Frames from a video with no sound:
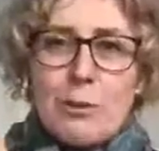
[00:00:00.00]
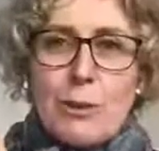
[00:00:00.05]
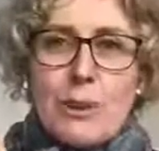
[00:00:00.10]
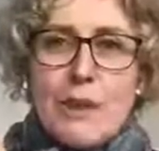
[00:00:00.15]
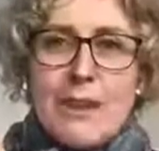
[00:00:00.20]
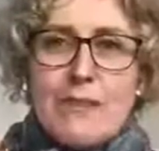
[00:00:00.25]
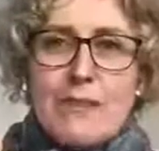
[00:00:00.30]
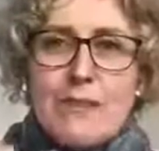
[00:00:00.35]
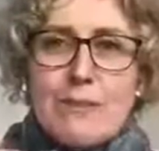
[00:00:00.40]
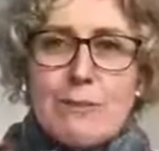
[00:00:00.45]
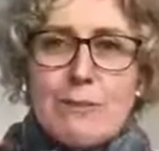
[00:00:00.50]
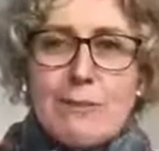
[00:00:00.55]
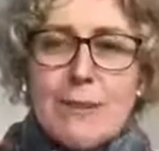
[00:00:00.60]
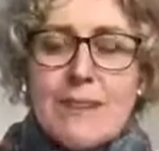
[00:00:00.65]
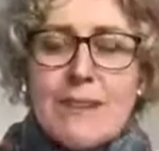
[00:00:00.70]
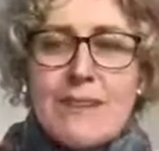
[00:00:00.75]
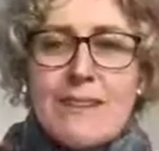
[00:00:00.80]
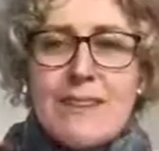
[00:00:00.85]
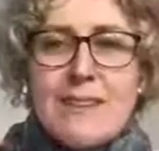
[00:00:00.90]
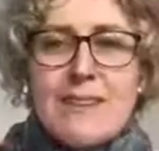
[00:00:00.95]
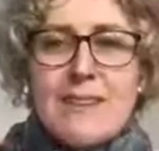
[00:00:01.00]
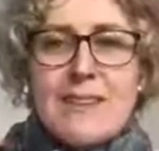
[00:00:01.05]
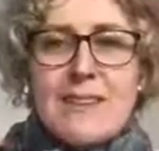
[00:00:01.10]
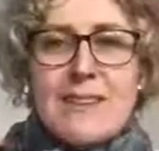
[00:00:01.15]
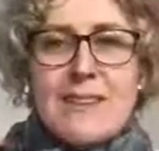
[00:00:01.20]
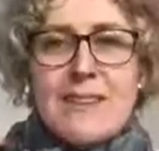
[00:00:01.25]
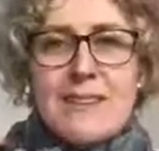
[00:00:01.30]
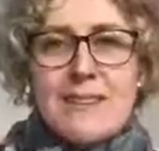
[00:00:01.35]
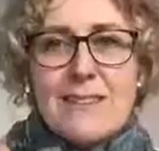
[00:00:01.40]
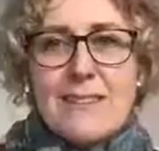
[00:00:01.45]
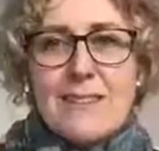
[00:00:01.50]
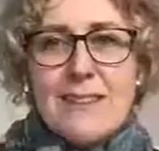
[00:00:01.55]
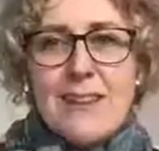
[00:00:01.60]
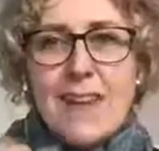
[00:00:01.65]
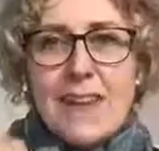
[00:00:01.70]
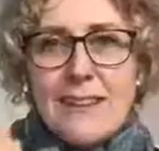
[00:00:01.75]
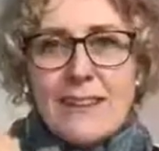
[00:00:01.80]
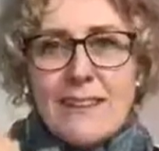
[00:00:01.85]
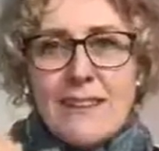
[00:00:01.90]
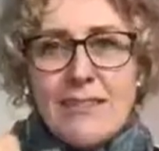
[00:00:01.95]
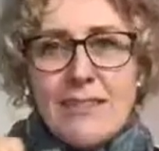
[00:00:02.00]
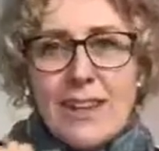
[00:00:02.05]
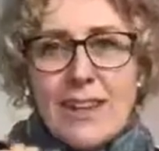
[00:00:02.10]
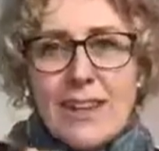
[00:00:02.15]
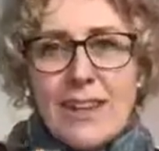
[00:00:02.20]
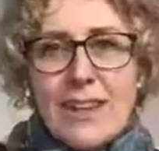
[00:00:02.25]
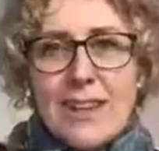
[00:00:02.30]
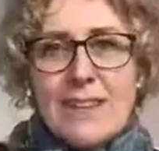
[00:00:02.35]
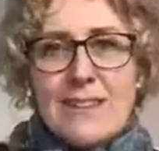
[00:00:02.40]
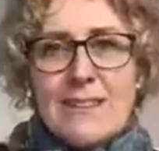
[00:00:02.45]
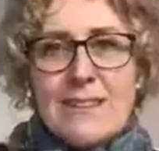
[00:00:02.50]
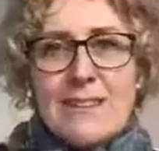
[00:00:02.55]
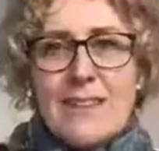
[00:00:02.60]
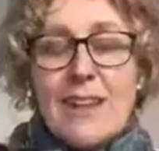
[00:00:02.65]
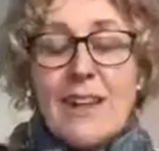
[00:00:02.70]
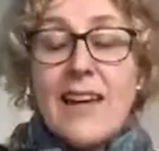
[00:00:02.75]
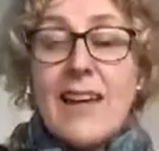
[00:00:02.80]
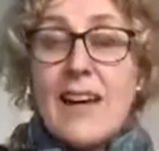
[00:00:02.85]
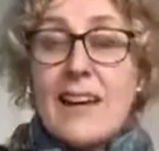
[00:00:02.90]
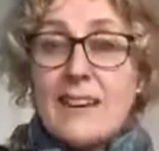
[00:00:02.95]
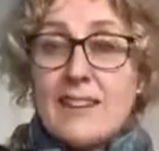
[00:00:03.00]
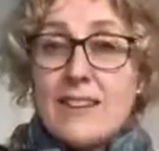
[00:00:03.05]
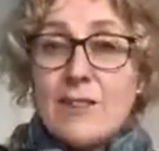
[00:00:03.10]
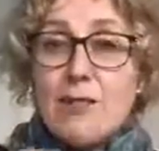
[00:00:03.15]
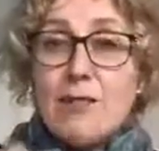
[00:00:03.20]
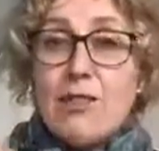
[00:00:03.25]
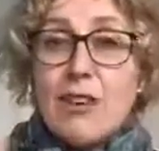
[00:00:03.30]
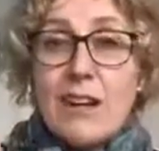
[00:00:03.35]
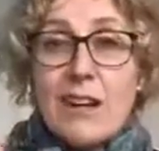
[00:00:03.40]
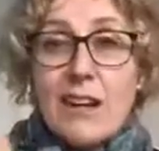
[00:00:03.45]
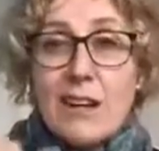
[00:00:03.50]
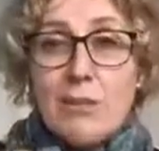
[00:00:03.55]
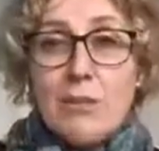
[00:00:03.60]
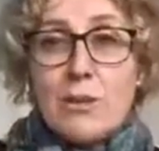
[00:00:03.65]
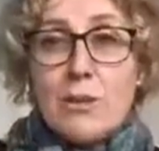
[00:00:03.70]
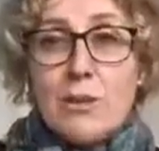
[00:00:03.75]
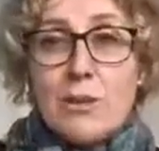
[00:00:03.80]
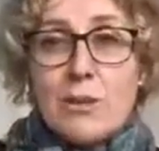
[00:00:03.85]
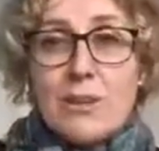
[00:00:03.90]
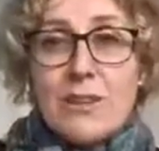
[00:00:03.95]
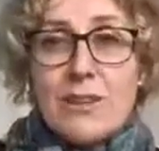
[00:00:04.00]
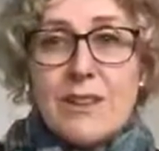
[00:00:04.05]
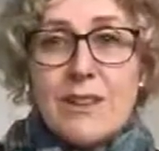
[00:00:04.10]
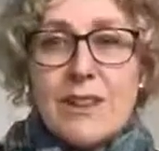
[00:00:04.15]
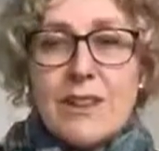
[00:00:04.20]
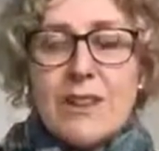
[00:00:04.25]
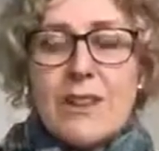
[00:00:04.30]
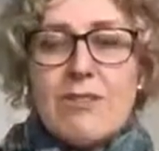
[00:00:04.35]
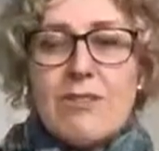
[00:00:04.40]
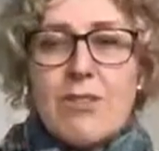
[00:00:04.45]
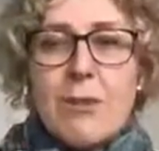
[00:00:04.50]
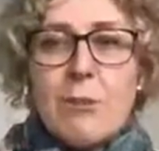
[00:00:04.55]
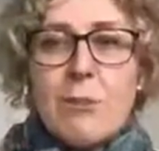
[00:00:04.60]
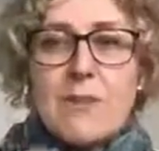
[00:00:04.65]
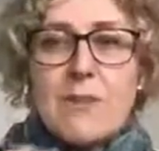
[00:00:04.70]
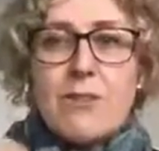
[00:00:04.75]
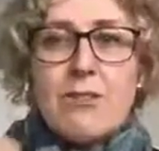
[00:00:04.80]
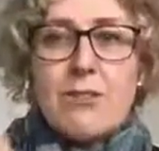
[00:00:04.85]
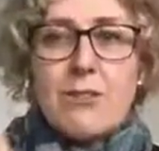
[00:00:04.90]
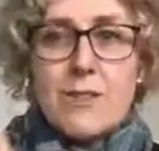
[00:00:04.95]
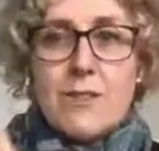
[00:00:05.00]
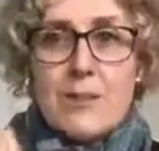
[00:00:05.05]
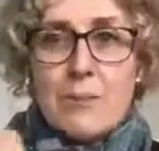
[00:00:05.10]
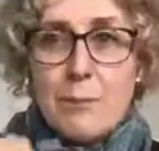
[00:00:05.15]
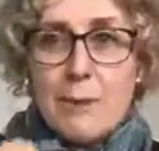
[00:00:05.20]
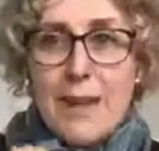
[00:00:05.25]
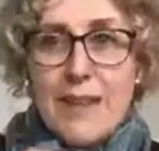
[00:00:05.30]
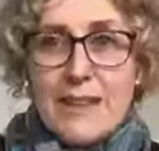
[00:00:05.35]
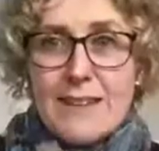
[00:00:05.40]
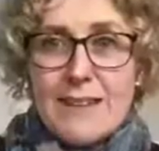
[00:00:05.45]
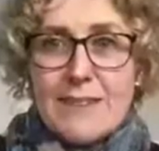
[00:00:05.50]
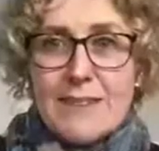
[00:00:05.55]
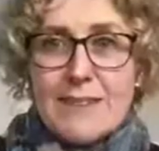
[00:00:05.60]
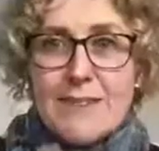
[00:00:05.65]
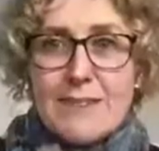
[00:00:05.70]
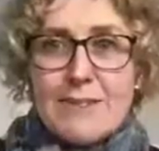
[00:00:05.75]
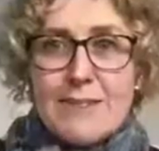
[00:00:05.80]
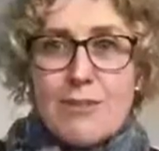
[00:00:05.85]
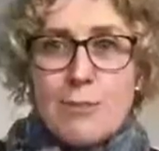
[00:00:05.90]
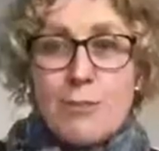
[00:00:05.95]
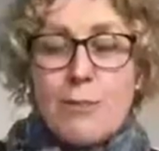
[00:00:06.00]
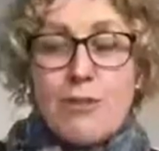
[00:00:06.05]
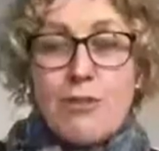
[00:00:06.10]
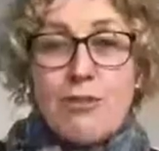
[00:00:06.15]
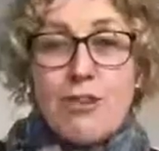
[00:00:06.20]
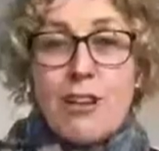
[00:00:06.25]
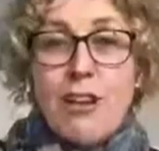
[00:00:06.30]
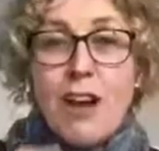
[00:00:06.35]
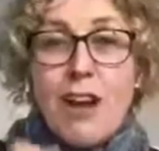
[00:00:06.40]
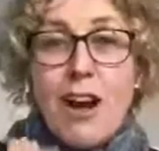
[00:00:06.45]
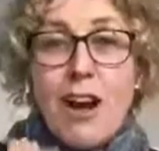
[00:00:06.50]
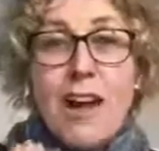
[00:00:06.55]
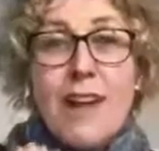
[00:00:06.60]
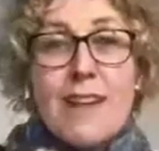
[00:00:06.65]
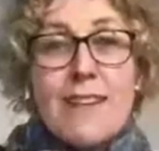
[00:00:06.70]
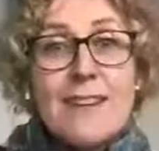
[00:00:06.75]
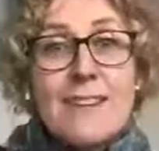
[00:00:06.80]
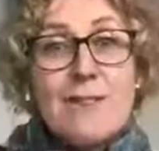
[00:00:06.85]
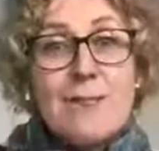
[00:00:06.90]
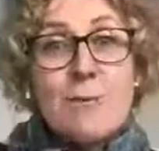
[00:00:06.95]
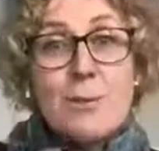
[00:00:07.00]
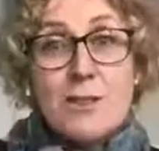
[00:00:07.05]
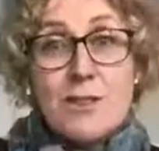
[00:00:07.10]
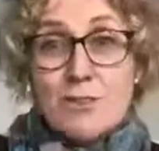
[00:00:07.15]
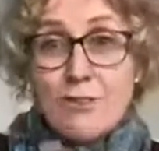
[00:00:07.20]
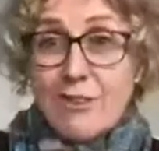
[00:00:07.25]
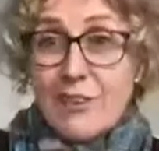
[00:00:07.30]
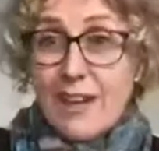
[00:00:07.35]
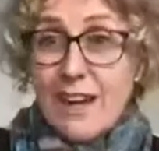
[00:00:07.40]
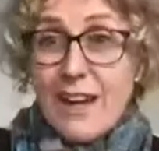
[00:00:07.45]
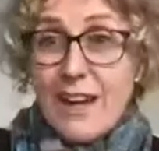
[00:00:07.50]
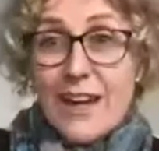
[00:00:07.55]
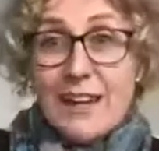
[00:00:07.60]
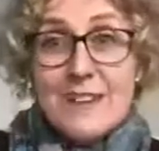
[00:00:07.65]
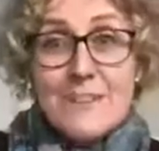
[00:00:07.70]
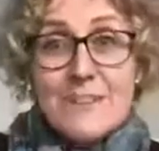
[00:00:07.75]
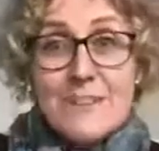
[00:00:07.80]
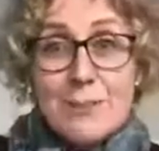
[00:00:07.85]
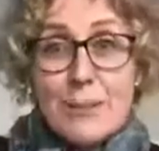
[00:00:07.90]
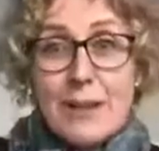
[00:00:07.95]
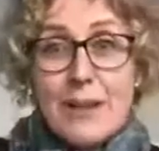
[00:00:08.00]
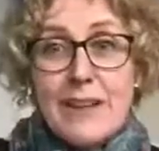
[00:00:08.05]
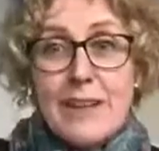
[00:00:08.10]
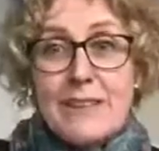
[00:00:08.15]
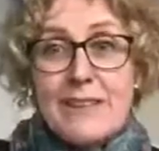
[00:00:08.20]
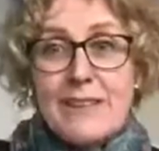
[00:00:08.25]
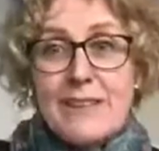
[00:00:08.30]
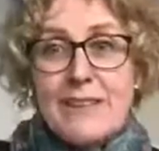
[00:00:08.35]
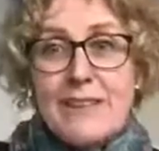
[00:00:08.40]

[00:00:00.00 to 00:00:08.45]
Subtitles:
We get to meet these things that activate us at different levels, from a different space, from different eyes, from a different heart space.